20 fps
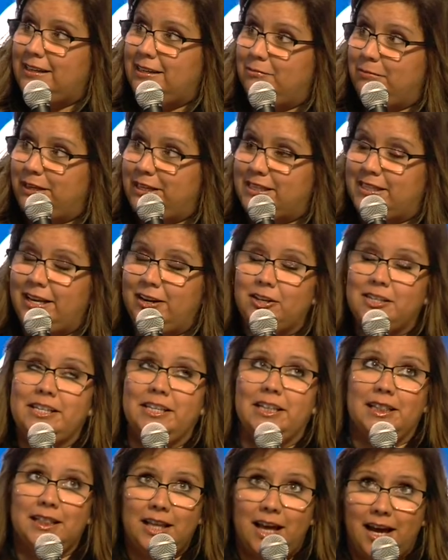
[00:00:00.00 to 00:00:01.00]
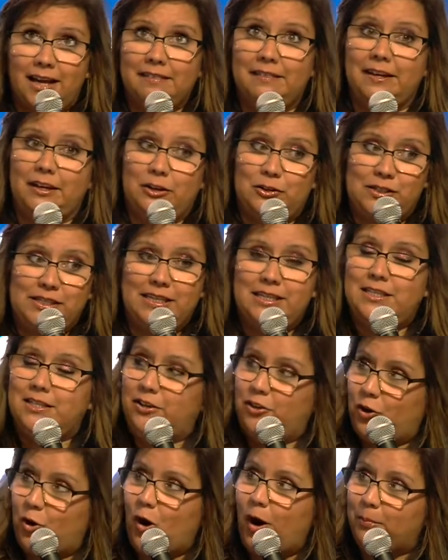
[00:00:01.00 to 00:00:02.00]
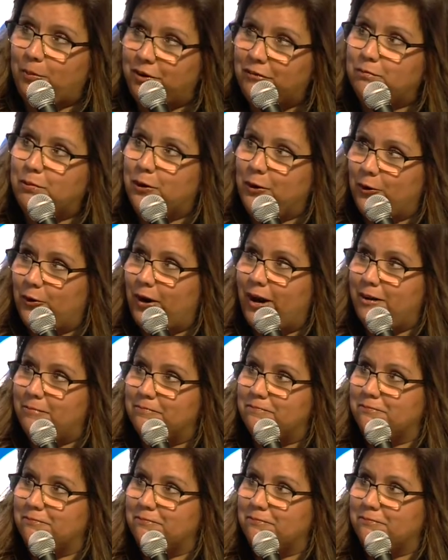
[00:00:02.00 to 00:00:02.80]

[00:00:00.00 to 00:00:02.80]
because there is a lot that goes into the cooperative program.